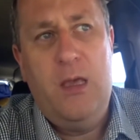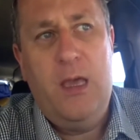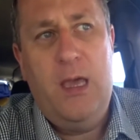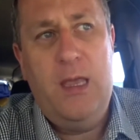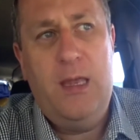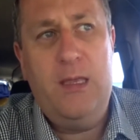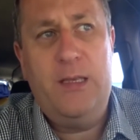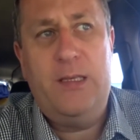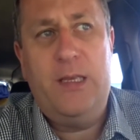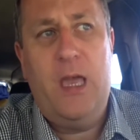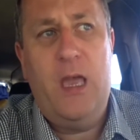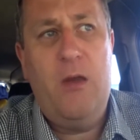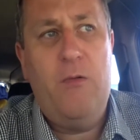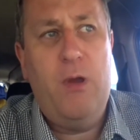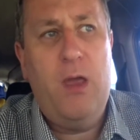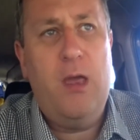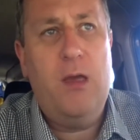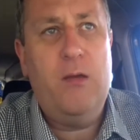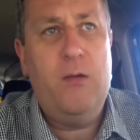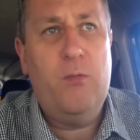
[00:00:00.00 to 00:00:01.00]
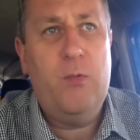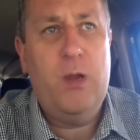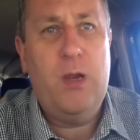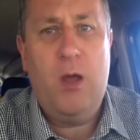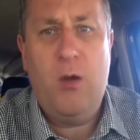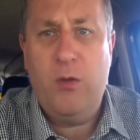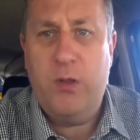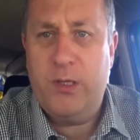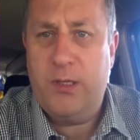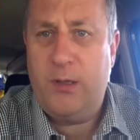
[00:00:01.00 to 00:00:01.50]
in this area we
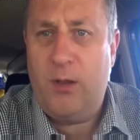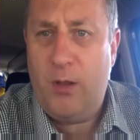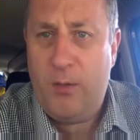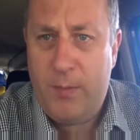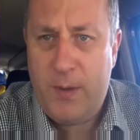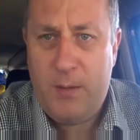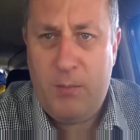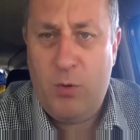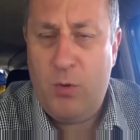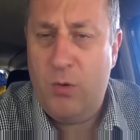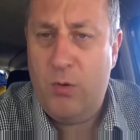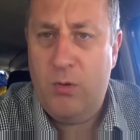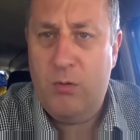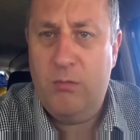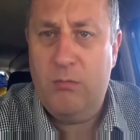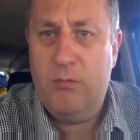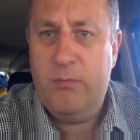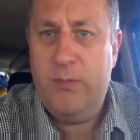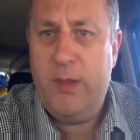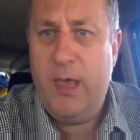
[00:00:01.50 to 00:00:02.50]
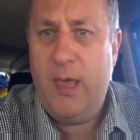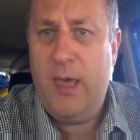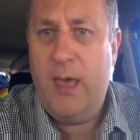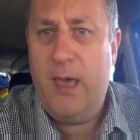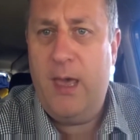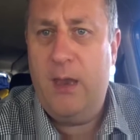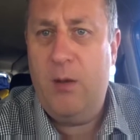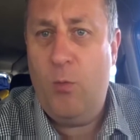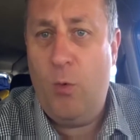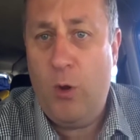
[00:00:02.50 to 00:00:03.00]
know there's a lot of people
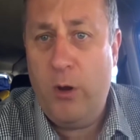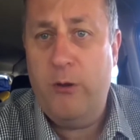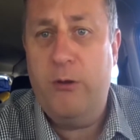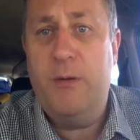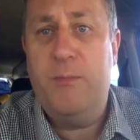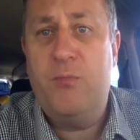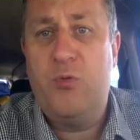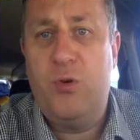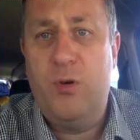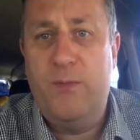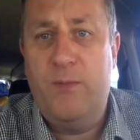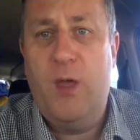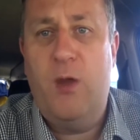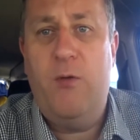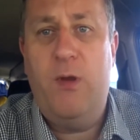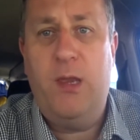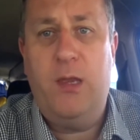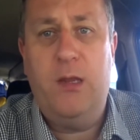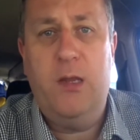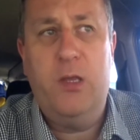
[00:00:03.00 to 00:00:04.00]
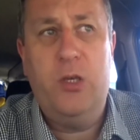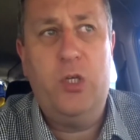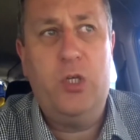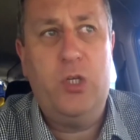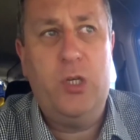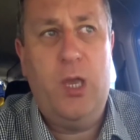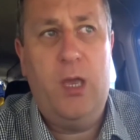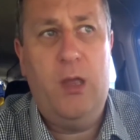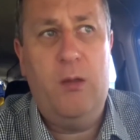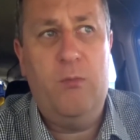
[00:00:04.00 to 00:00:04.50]
that want to improve their
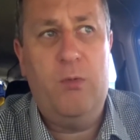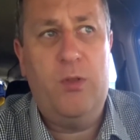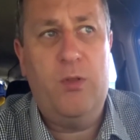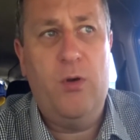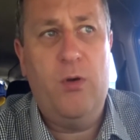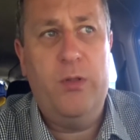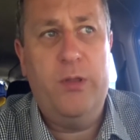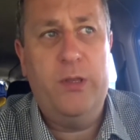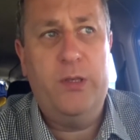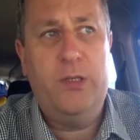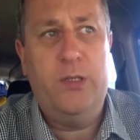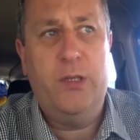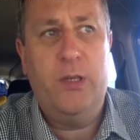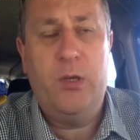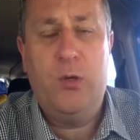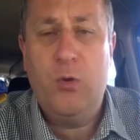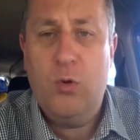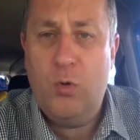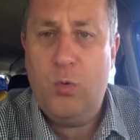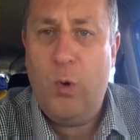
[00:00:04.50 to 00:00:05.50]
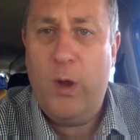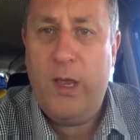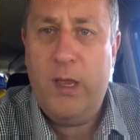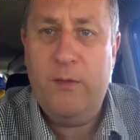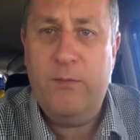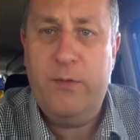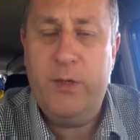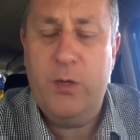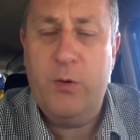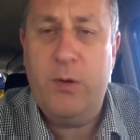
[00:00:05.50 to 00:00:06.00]
English, and we thought this is a good way
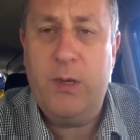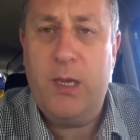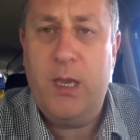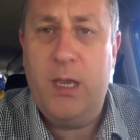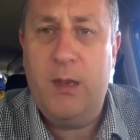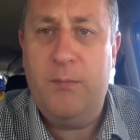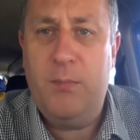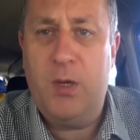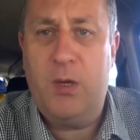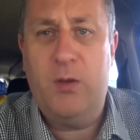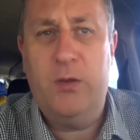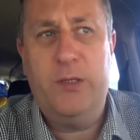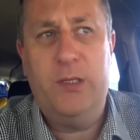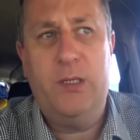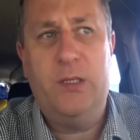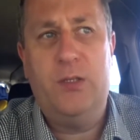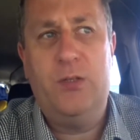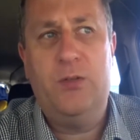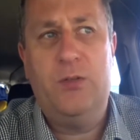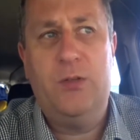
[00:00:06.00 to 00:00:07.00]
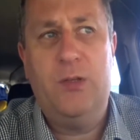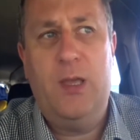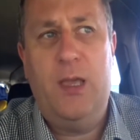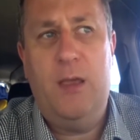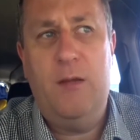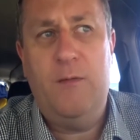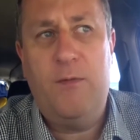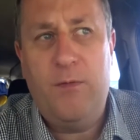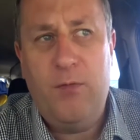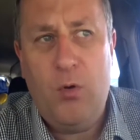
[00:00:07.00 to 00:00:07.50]
of doing it because it's
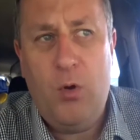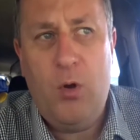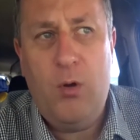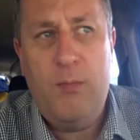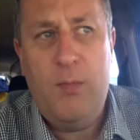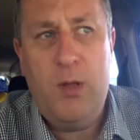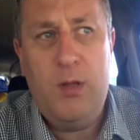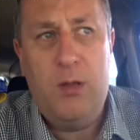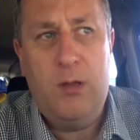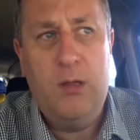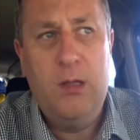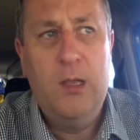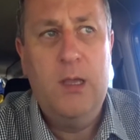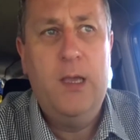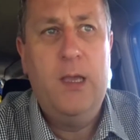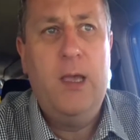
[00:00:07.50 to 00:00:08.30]
informal,